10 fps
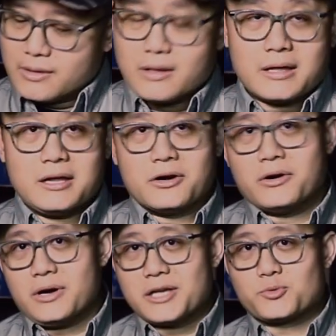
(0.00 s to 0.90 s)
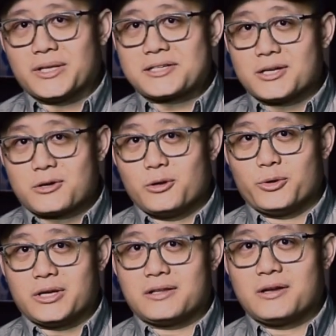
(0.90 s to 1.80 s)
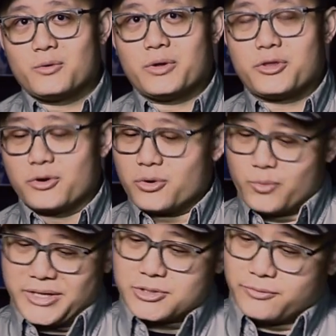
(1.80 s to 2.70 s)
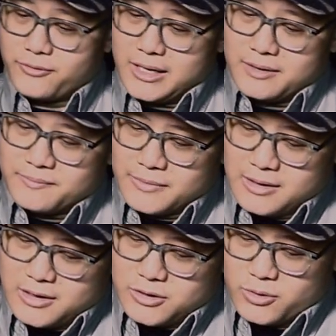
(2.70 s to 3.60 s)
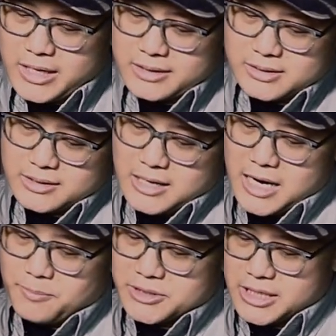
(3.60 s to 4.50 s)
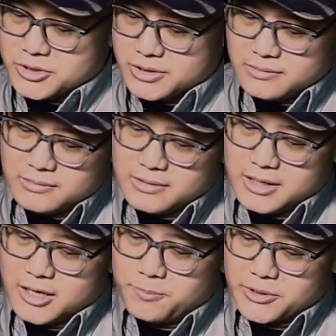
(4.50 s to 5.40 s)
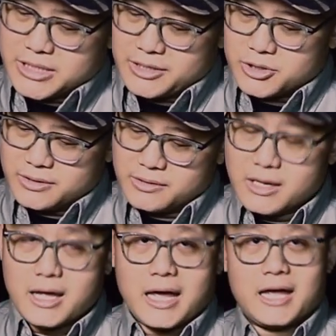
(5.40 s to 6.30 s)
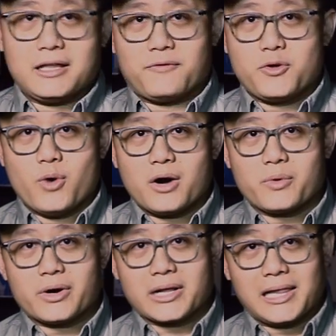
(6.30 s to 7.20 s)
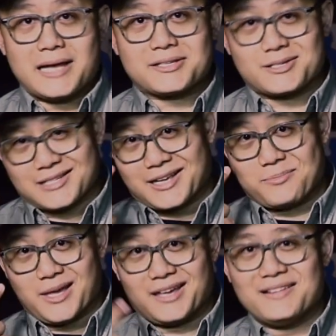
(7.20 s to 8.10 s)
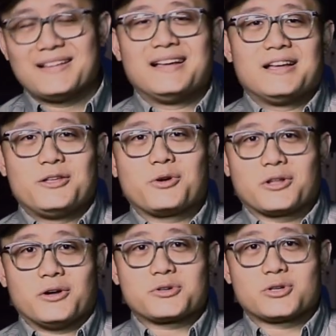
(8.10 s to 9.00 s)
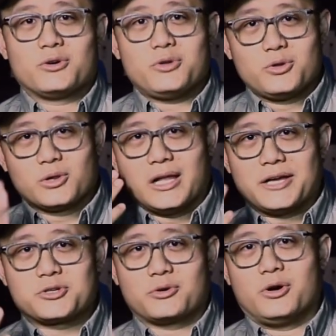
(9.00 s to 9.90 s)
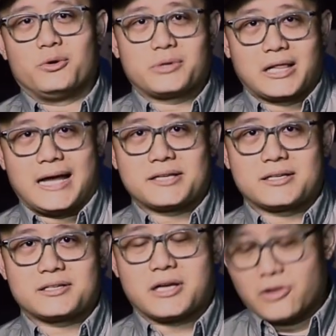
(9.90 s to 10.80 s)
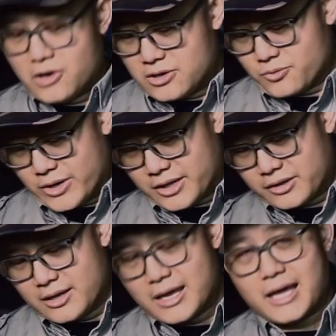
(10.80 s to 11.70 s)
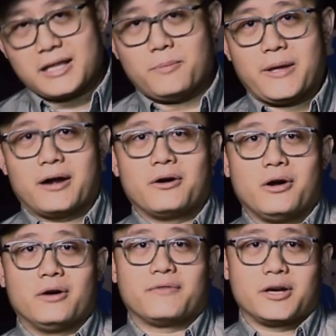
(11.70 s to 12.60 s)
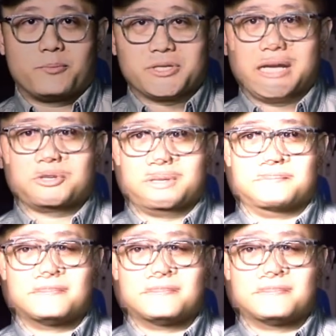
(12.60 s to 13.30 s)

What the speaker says: Here is what is included with your rental fee. You get eye protection, ear protection, and if you are wearing glasses like me, you could also utilize your own glasses along with any pair of ear protection.